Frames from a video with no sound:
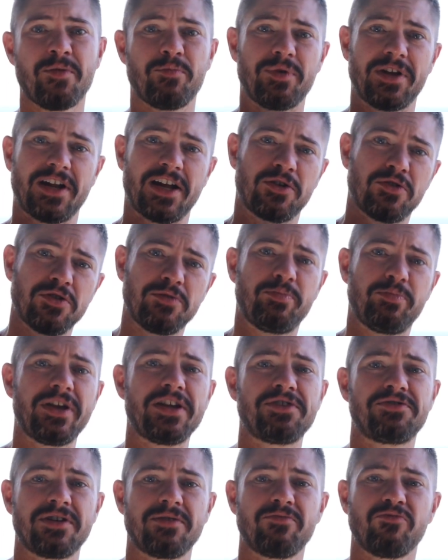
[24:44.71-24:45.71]
but a good
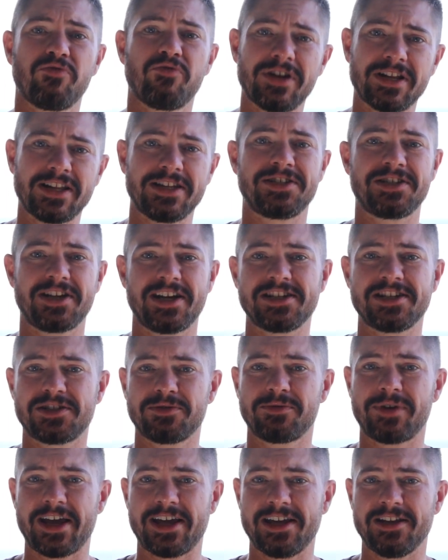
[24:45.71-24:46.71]
beard trim really changed
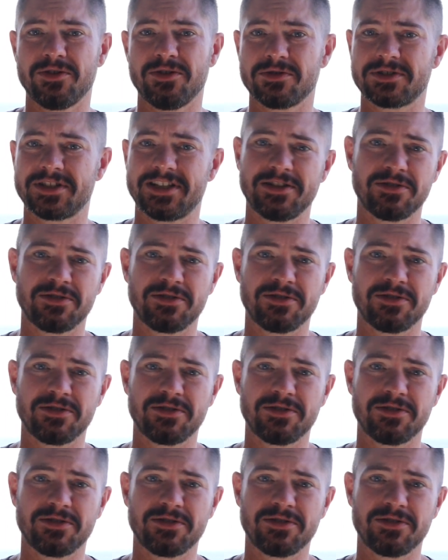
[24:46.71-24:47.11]
the way he looked.